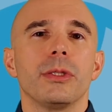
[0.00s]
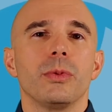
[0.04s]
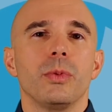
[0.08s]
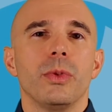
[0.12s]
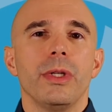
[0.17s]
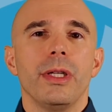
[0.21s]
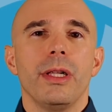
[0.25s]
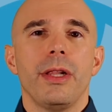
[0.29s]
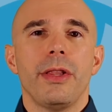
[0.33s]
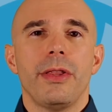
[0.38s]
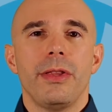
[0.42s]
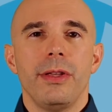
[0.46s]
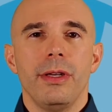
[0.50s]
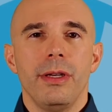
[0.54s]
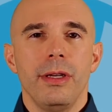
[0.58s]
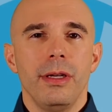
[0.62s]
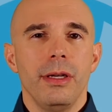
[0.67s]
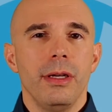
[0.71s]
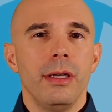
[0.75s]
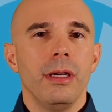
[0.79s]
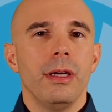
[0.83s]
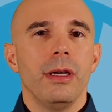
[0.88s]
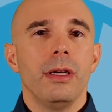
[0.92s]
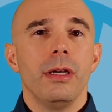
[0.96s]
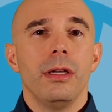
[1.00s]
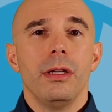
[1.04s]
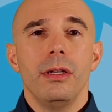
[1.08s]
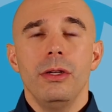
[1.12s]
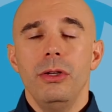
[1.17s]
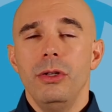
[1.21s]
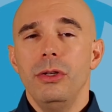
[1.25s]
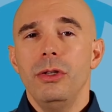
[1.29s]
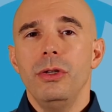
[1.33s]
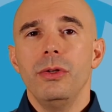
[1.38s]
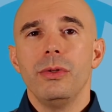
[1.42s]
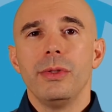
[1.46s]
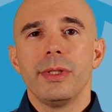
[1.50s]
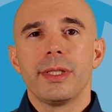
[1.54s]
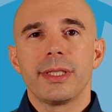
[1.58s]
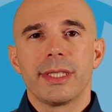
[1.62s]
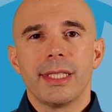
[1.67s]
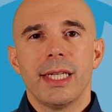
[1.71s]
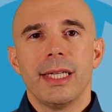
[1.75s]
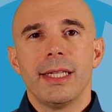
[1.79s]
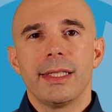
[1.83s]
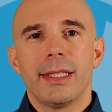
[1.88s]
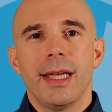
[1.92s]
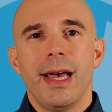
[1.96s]
will the new
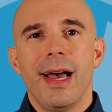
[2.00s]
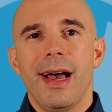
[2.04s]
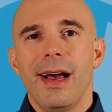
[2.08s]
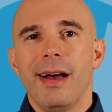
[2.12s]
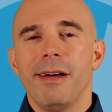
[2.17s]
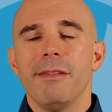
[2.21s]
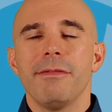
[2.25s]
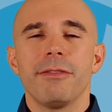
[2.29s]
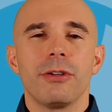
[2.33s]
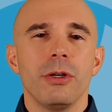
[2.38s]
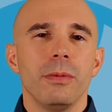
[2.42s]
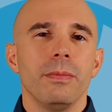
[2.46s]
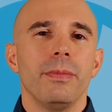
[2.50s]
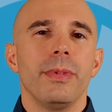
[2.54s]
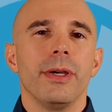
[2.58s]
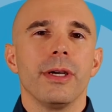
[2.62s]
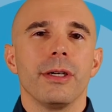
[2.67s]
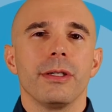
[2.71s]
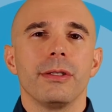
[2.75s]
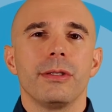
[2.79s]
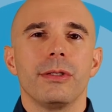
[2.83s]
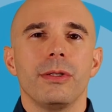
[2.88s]
set have compared